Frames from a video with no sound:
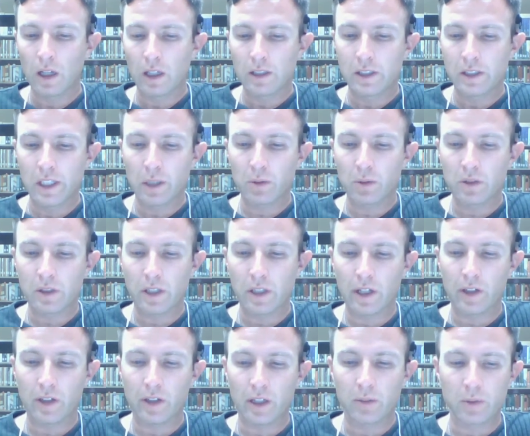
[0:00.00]
Sequence
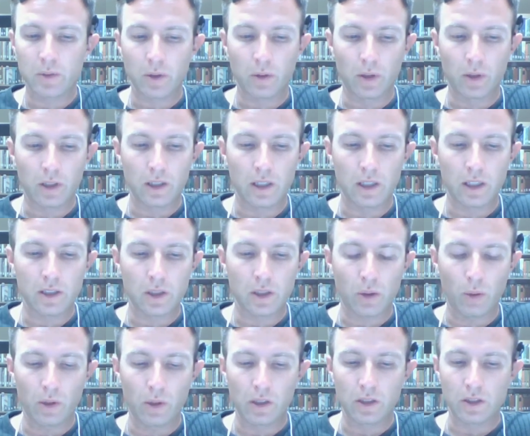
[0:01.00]
diagrams are organized
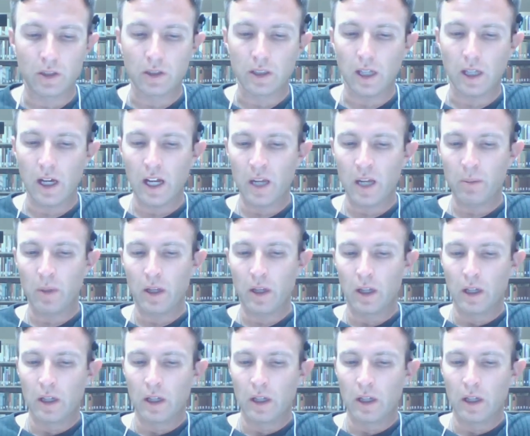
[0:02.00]
according to time.